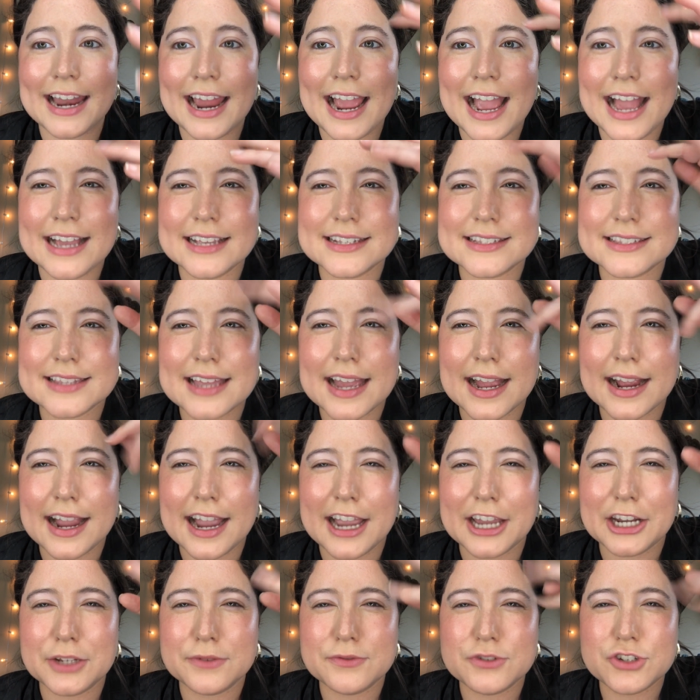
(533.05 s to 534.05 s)
And it has that
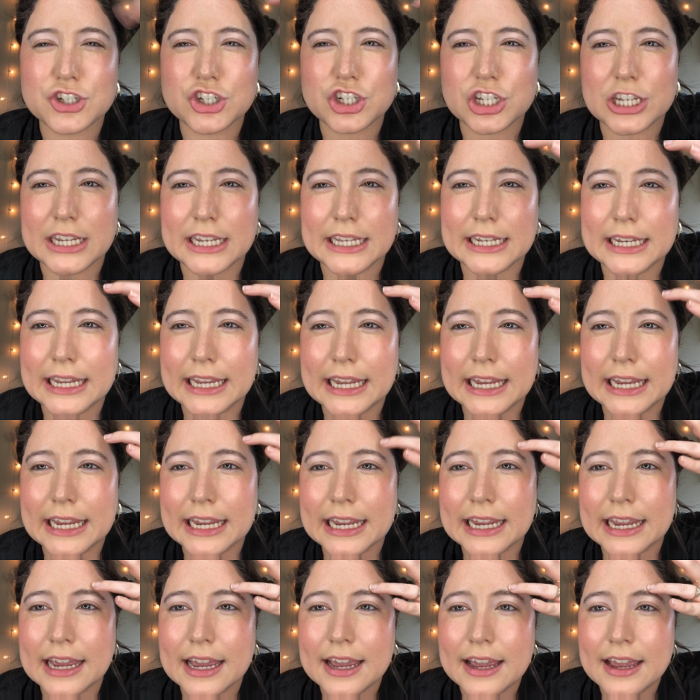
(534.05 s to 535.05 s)
kind of
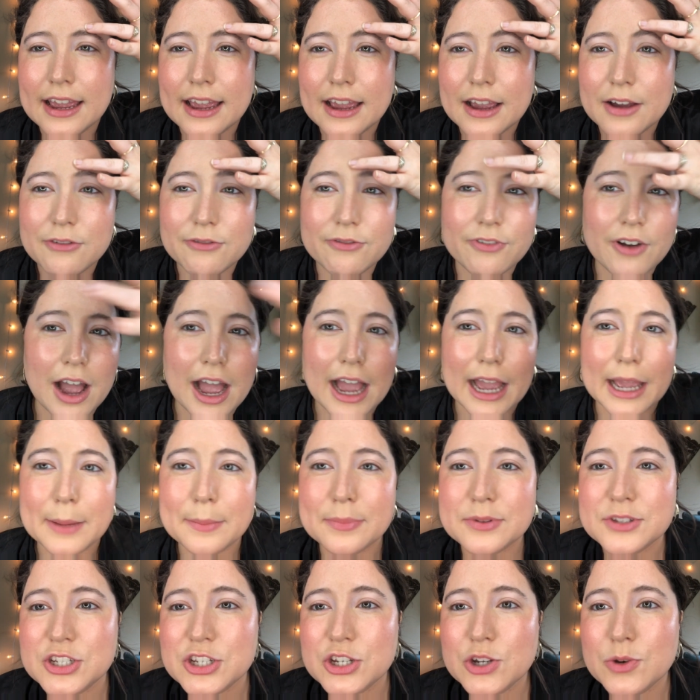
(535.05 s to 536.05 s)
sheeny
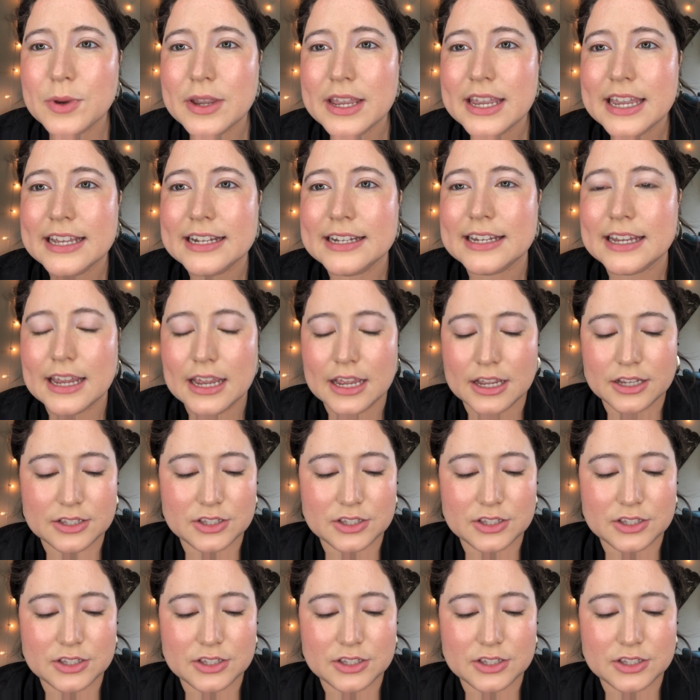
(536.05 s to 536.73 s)
vibe to it.